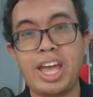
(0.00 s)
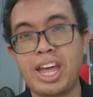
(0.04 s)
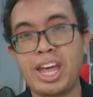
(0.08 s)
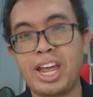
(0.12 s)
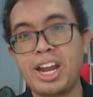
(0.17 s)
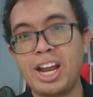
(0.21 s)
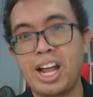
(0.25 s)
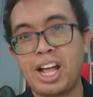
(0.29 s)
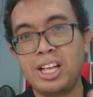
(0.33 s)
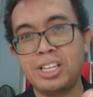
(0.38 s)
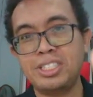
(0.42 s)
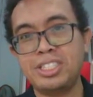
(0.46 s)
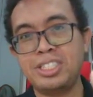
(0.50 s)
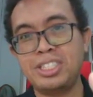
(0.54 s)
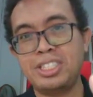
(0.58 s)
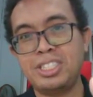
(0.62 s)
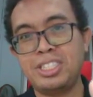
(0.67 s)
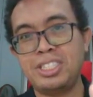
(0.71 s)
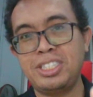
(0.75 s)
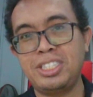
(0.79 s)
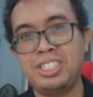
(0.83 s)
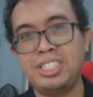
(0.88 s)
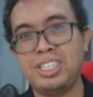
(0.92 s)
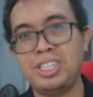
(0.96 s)
and I'll
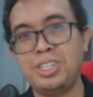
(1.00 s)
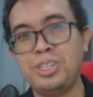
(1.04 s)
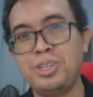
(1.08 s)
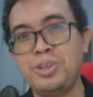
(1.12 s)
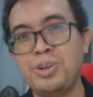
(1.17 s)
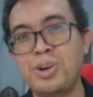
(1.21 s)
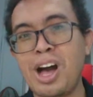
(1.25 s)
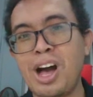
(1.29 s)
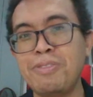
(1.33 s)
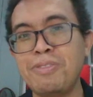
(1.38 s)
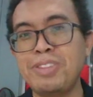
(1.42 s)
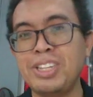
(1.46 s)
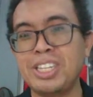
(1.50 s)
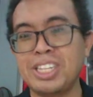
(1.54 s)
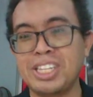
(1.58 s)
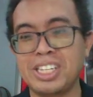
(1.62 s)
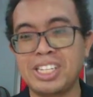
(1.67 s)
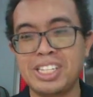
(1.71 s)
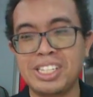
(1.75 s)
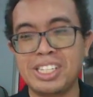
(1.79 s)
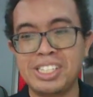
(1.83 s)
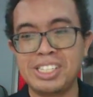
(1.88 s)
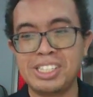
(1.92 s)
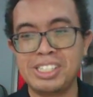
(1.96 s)
see you
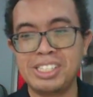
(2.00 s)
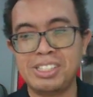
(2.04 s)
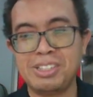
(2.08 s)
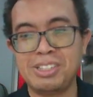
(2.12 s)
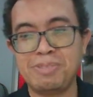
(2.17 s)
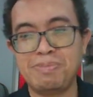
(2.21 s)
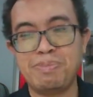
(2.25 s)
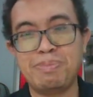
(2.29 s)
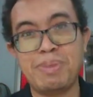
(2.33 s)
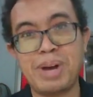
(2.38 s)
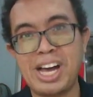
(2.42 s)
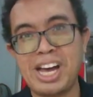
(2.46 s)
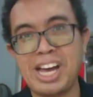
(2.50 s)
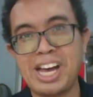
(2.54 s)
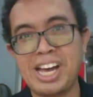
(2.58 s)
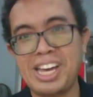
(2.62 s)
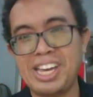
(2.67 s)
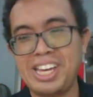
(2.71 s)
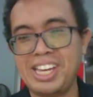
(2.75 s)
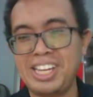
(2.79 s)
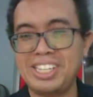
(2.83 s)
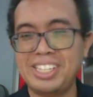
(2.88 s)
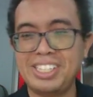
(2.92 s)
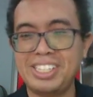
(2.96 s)
after.
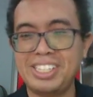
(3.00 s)
Bye.